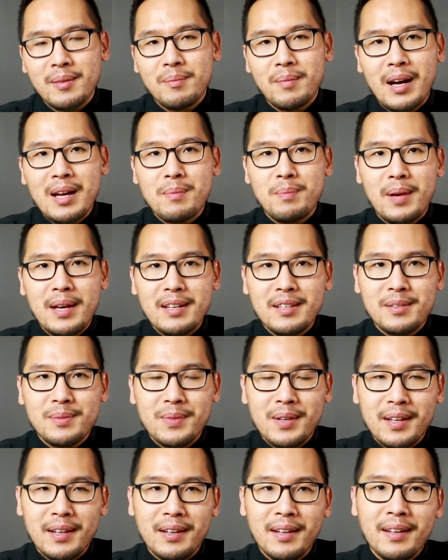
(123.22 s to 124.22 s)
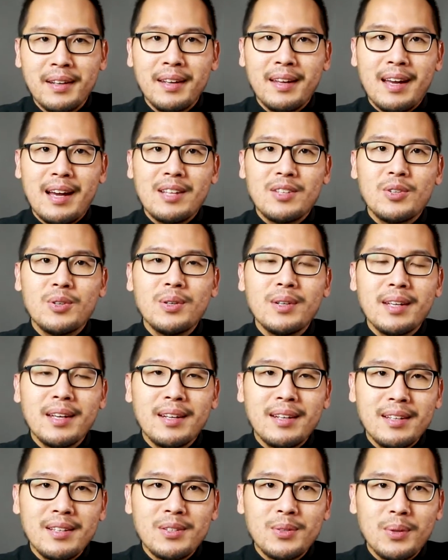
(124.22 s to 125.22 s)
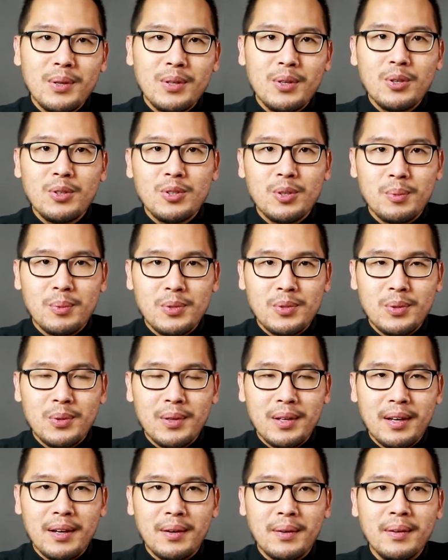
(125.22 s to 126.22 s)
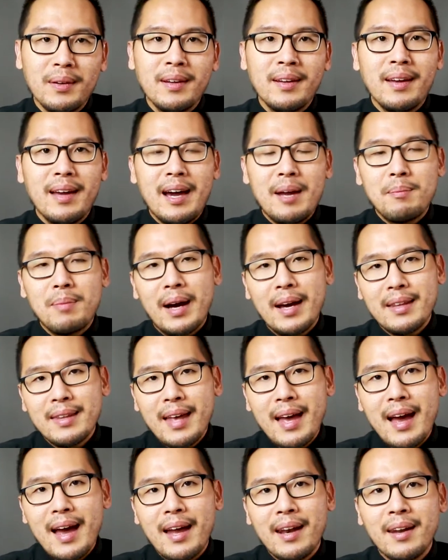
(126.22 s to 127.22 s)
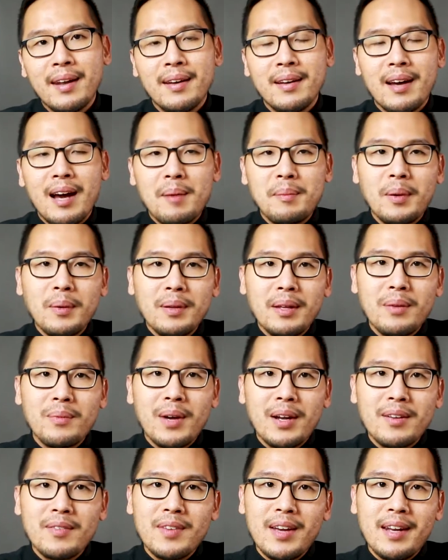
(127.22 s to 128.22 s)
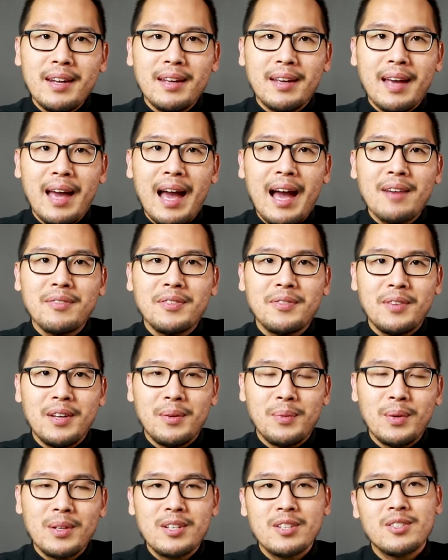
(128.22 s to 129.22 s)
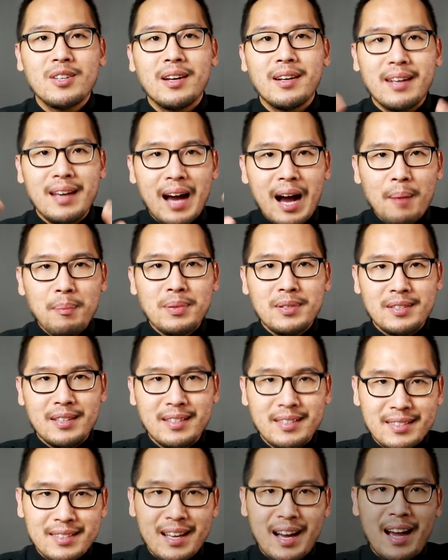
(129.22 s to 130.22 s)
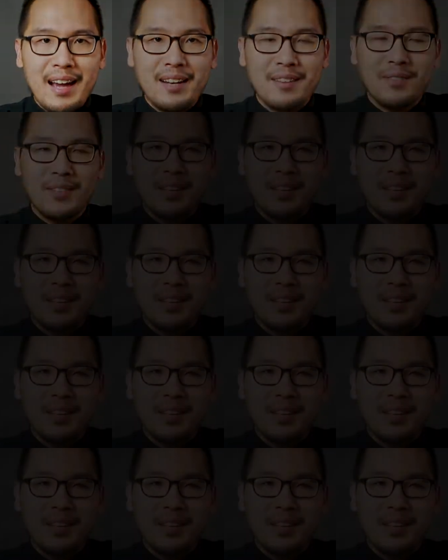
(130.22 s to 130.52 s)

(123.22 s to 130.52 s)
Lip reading: my basement and turning it into a YouTube studio. And by that, I'm only renovating half of it, which is on the opposite side of the